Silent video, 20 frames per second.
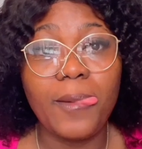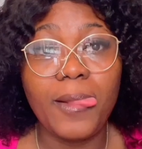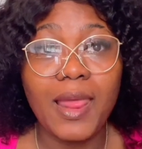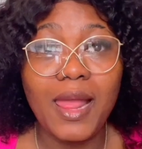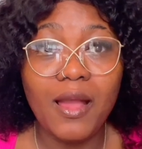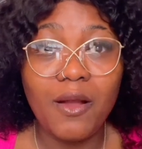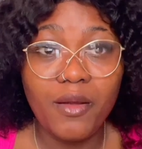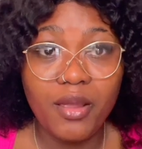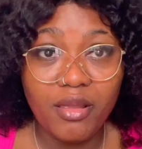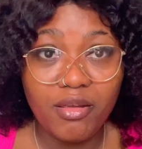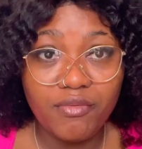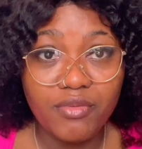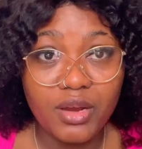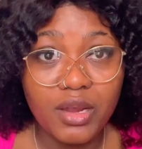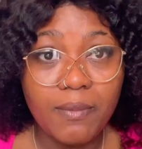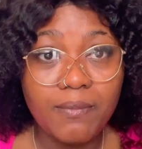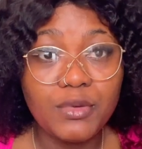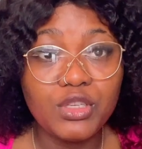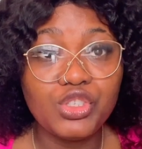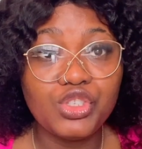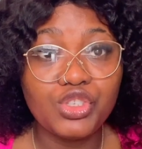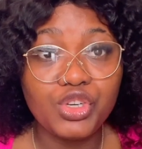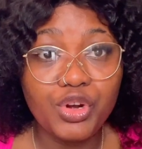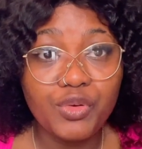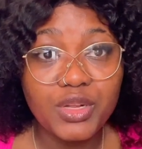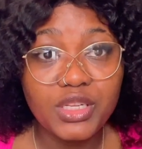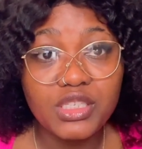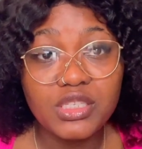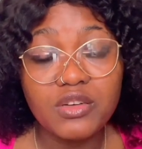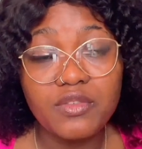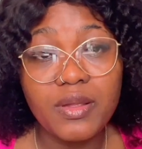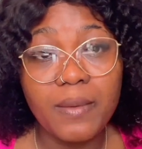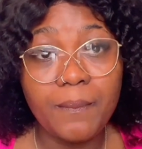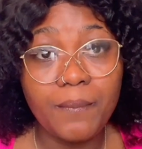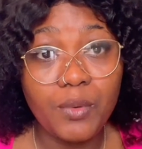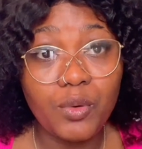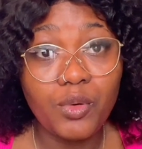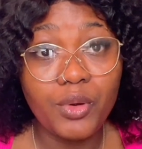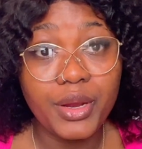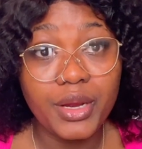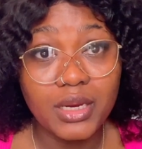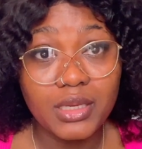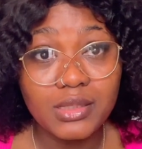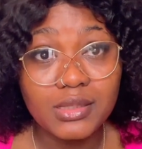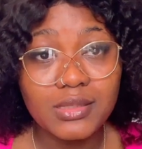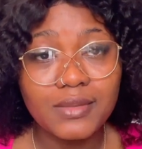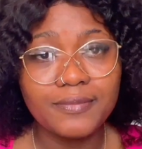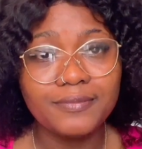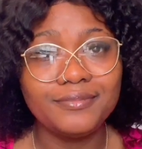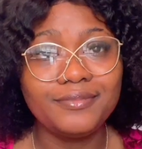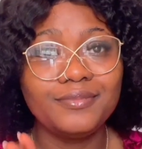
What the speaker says: However, a majority of employers